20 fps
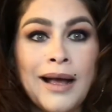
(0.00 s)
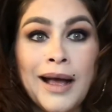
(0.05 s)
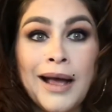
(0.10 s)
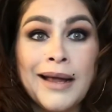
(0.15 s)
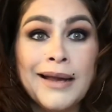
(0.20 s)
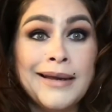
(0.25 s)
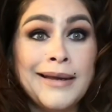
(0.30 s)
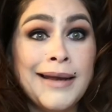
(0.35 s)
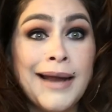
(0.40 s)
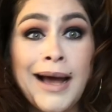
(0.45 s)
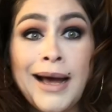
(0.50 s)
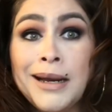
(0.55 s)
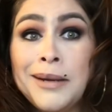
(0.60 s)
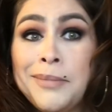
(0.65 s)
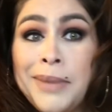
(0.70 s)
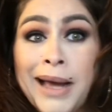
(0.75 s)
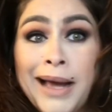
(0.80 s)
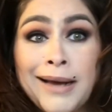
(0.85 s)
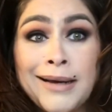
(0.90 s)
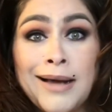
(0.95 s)
not a
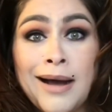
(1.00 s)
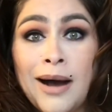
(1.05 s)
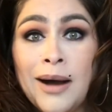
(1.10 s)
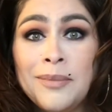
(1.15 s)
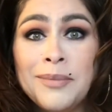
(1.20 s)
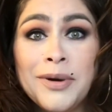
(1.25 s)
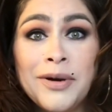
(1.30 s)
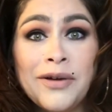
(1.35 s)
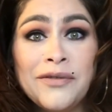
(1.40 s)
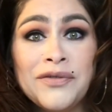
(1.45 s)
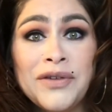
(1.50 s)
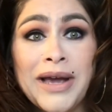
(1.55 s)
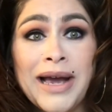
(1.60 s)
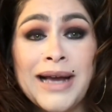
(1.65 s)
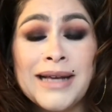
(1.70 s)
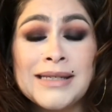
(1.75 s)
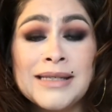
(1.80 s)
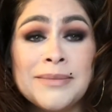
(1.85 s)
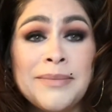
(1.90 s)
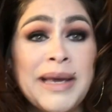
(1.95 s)
bad combo if you
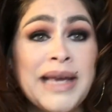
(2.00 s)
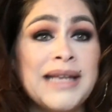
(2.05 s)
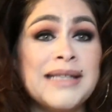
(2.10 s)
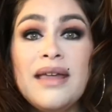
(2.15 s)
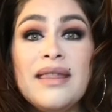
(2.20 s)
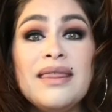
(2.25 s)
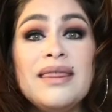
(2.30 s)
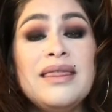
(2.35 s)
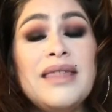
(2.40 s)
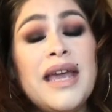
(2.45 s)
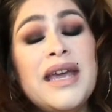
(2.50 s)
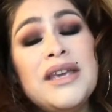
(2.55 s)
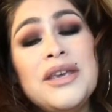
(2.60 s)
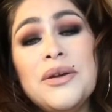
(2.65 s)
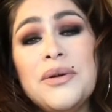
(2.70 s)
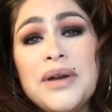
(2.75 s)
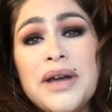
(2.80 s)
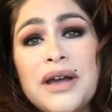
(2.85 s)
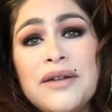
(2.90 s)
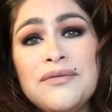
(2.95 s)
ask me. Thank you
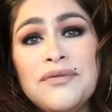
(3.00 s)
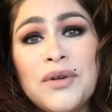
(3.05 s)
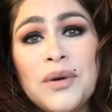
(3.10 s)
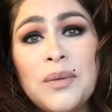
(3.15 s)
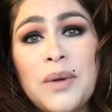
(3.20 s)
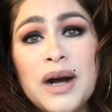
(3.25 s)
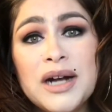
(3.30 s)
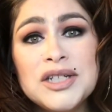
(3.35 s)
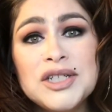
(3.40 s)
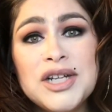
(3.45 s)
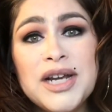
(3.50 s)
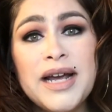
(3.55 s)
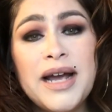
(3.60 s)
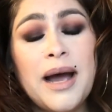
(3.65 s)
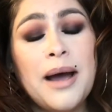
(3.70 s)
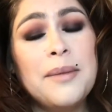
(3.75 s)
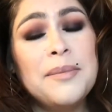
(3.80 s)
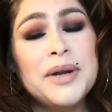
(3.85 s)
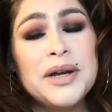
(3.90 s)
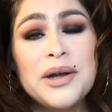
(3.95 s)
again for watching.
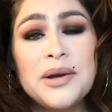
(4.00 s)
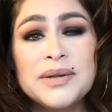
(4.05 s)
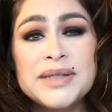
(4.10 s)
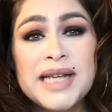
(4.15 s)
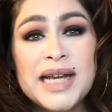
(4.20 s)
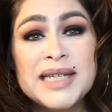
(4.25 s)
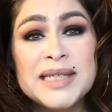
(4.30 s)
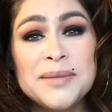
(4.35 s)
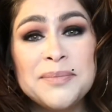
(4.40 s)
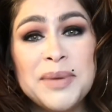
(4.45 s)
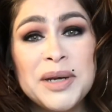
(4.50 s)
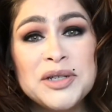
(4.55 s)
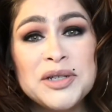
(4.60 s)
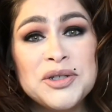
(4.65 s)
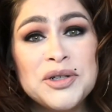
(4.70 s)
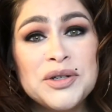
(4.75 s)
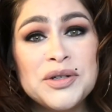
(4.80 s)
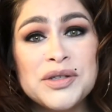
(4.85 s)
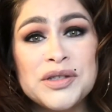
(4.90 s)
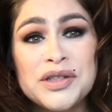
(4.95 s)
I'm gonna go take some
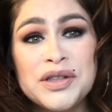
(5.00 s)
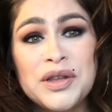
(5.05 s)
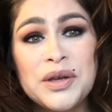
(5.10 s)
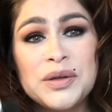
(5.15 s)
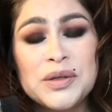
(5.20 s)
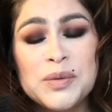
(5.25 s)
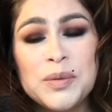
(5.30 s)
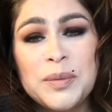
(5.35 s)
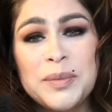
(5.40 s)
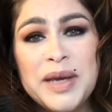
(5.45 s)
pictures. Those will be